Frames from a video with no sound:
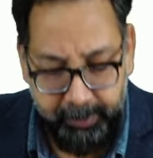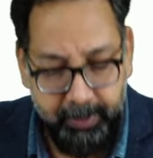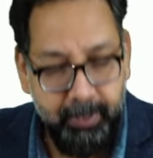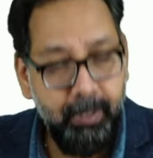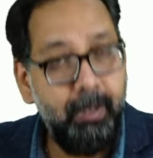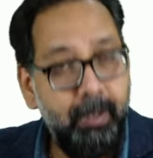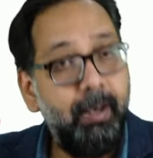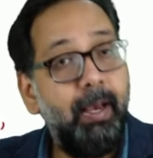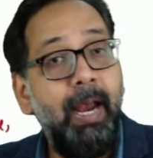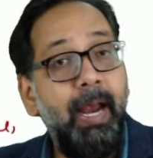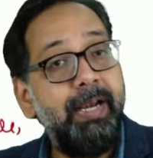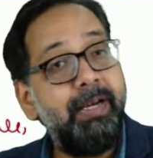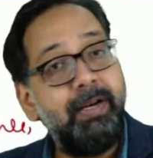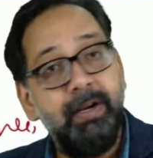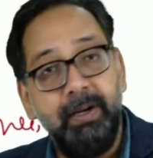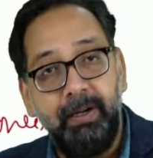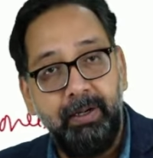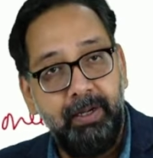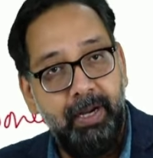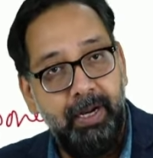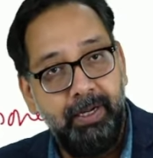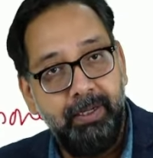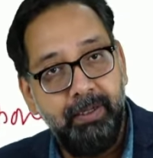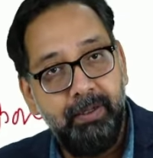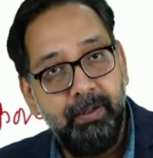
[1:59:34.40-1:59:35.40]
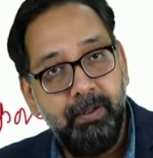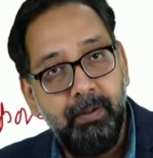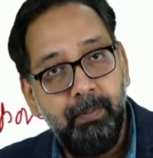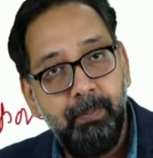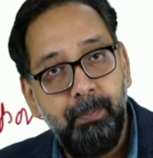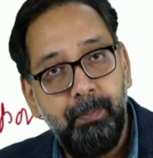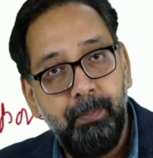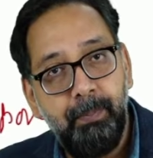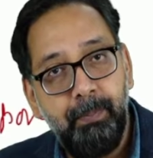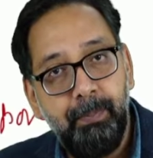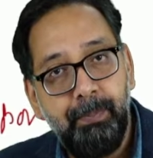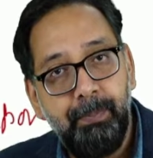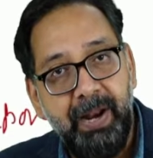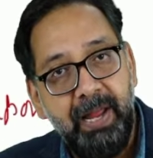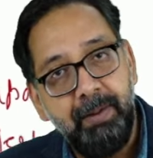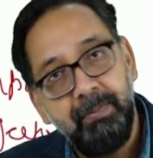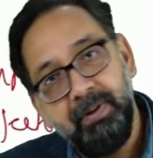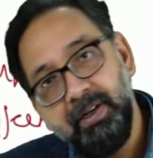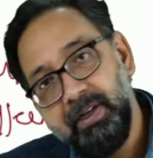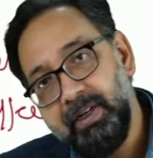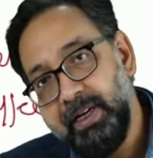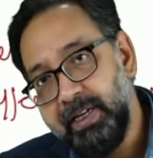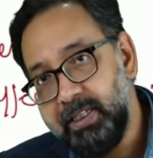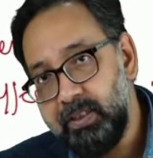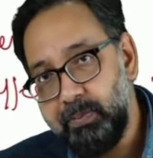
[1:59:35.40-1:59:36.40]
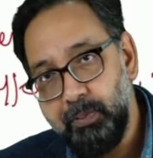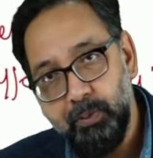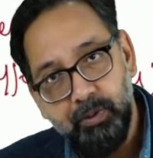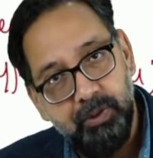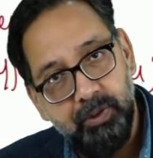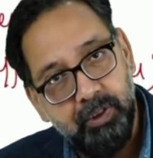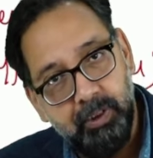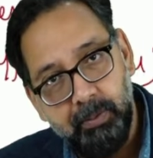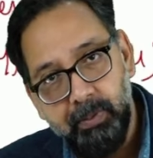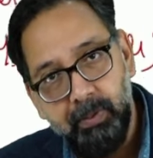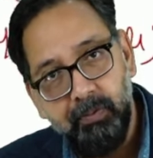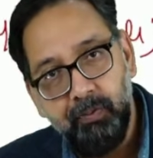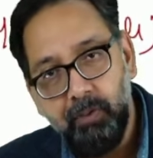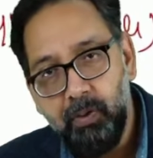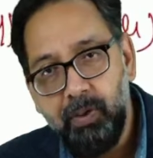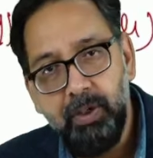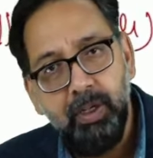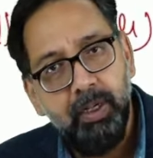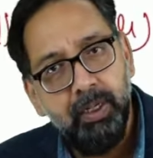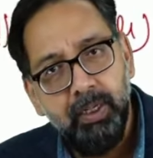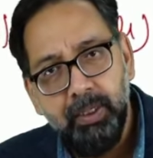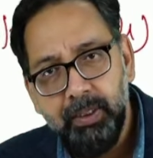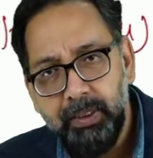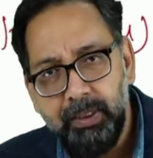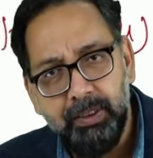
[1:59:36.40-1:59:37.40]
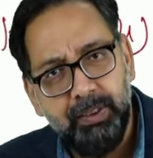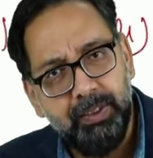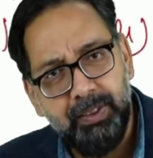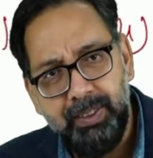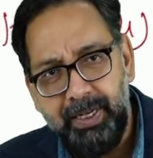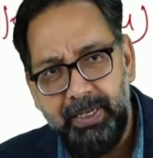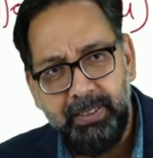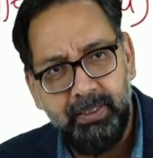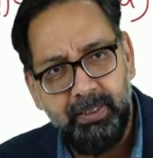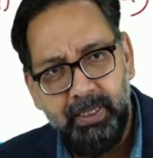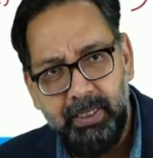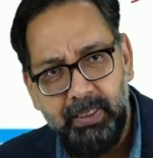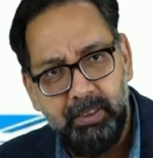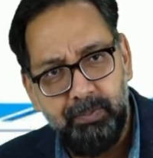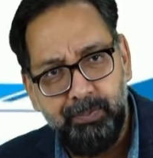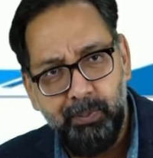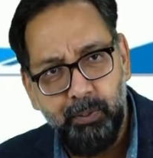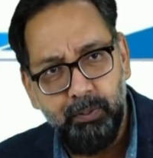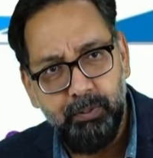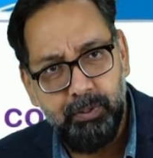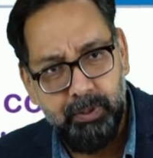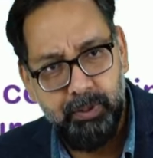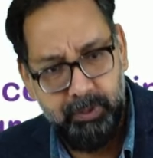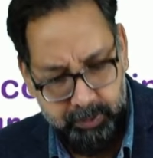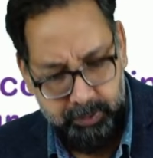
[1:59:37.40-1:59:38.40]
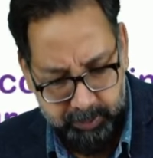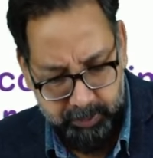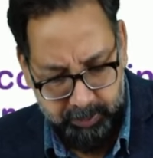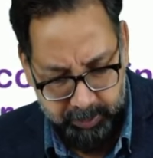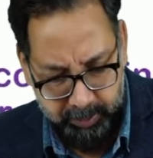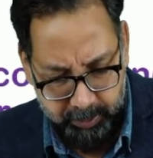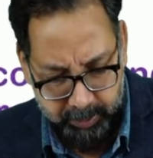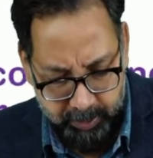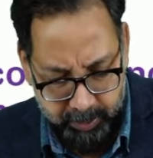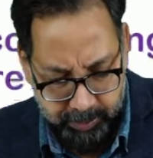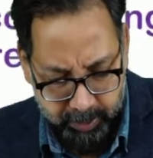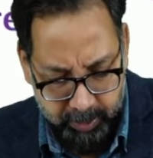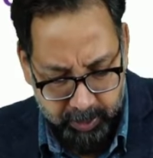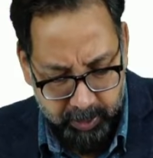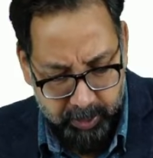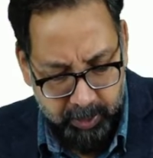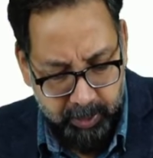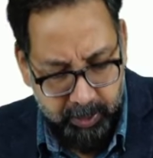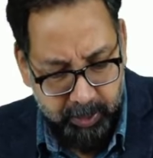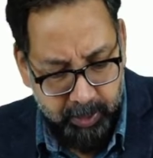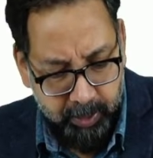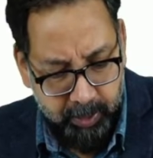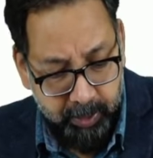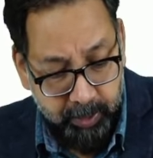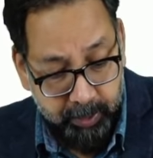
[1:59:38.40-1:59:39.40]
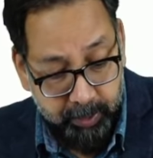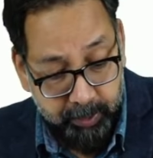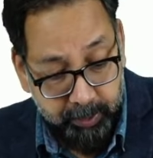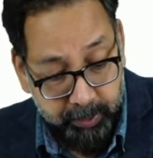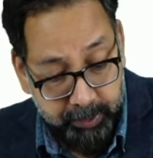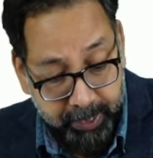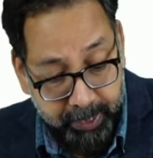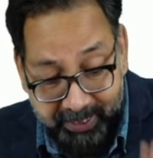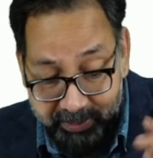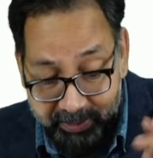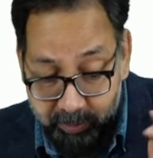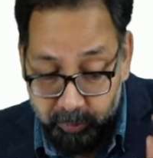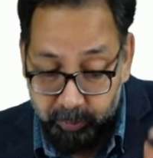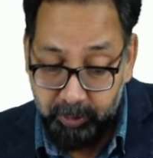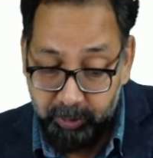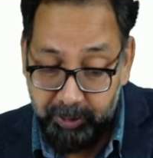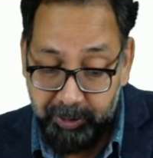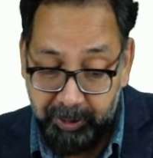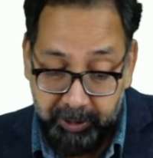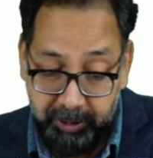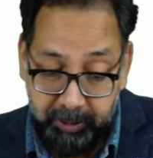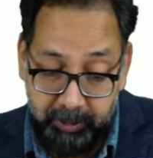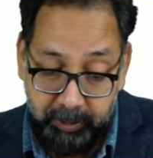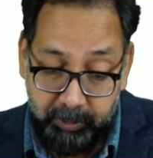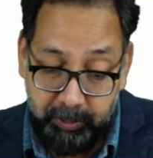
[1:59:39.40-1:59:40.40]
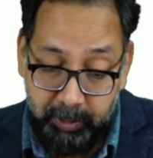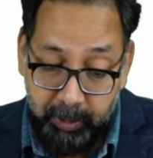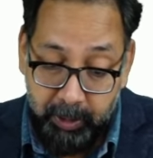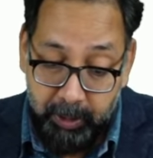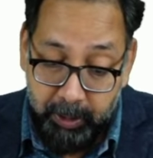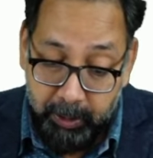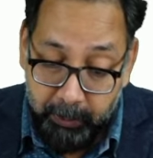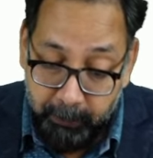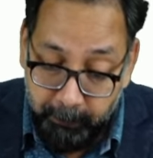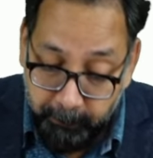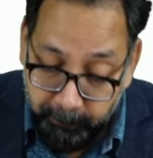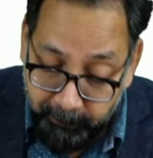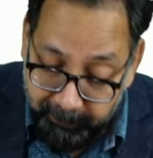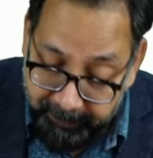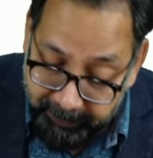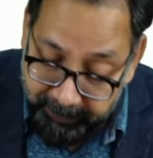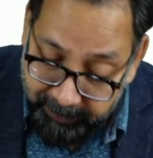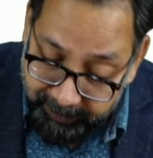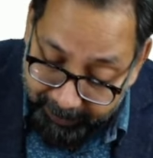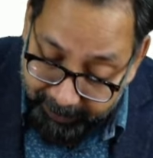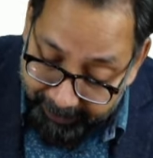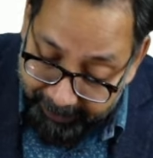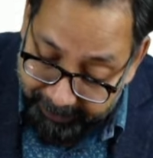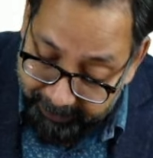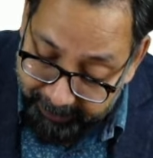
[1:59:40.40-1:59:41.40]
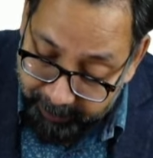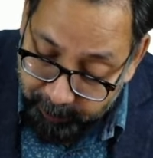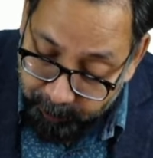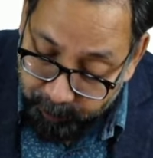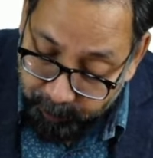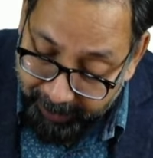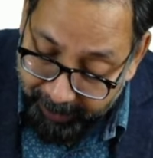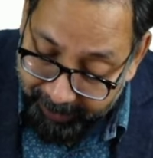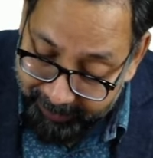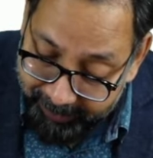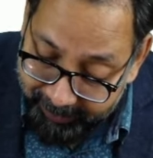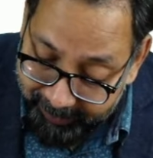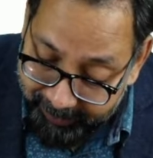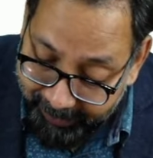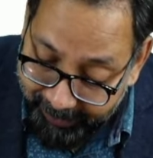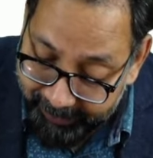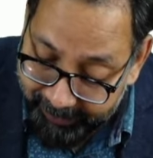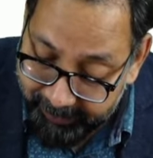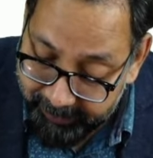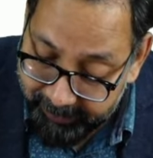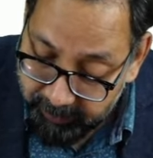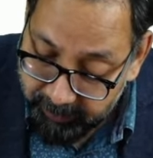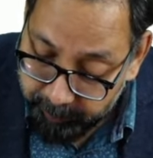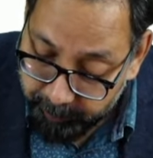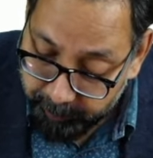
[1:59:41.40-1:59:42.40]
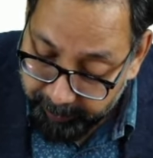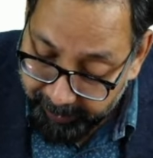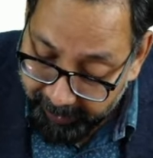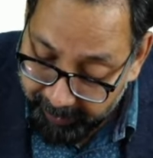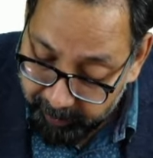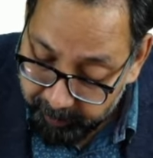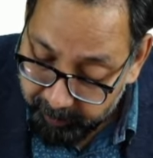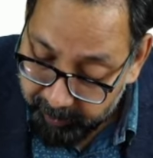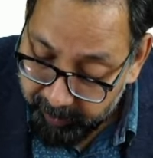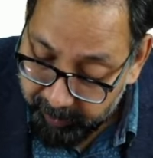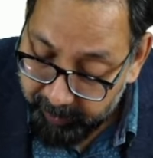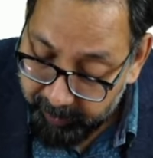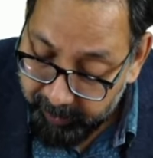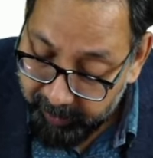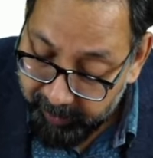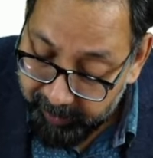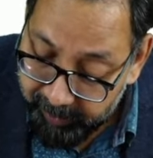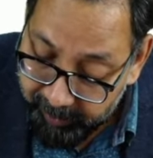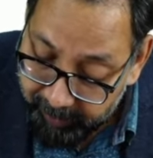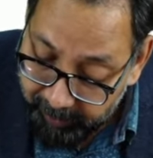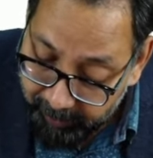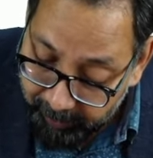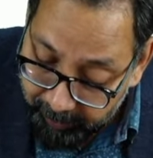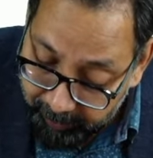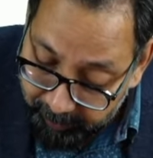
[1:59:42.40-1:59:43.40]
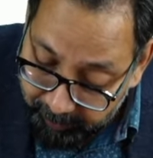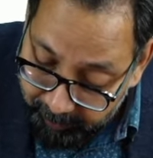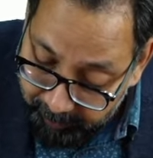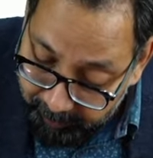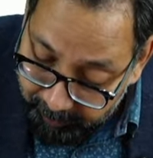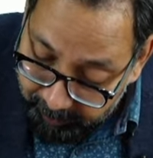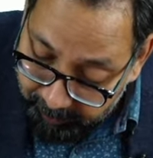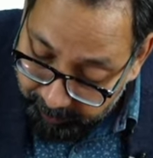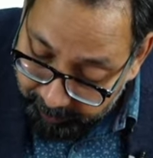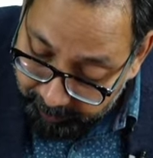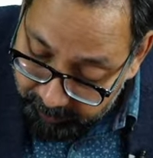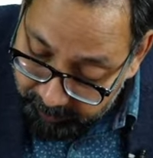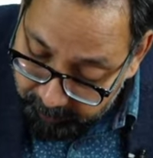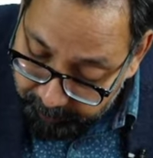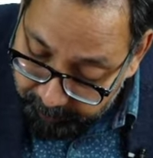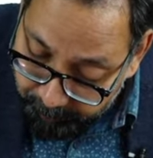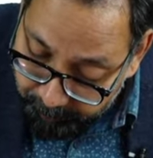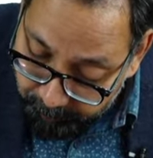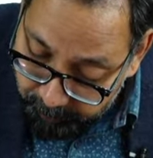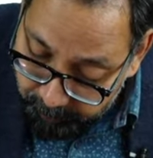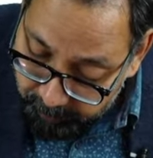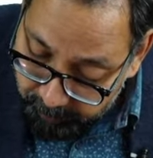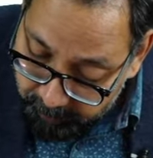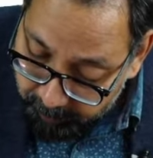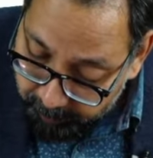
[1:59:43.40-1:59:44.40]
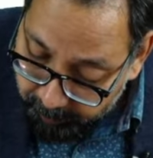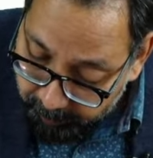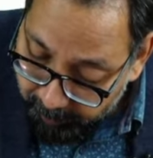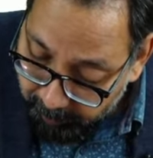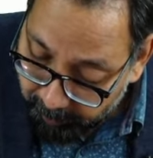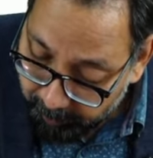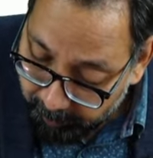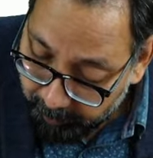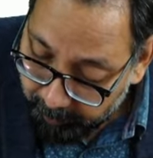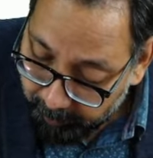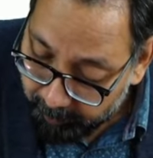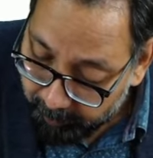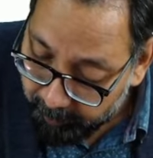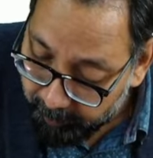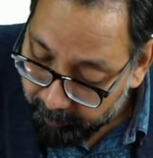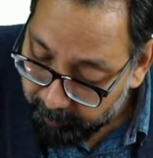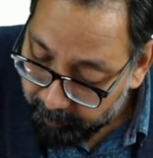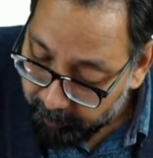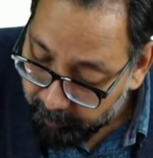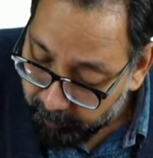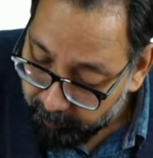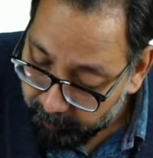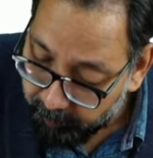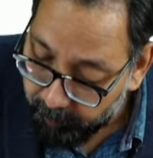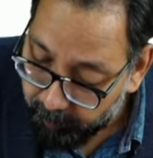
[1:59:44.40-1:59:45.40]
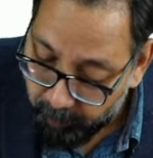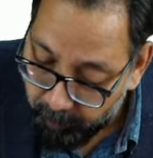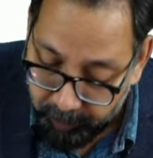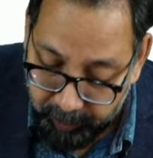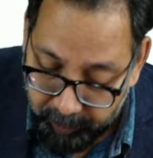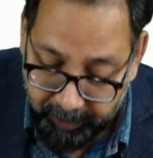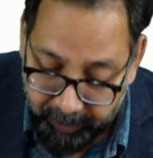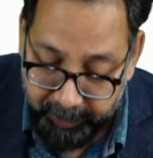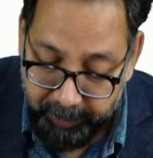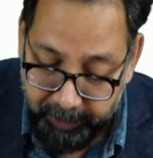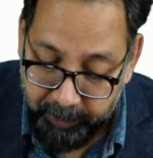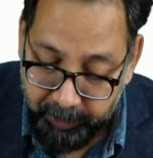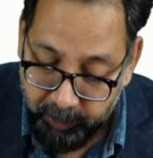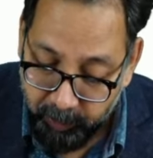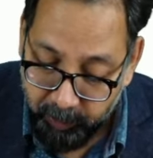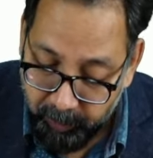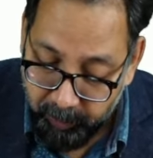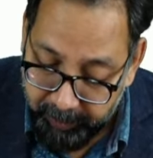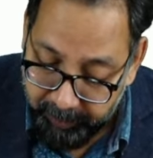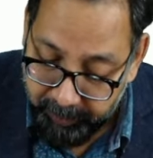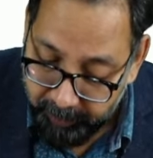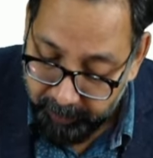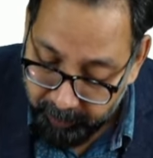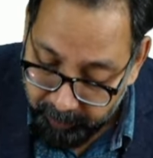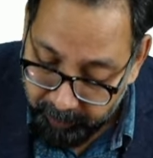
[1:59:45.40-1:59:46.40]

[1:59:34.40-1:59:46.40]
Adrenal gland, primarily responsible for stress response. Next question, which endocrine gland is primarily responsible for controlling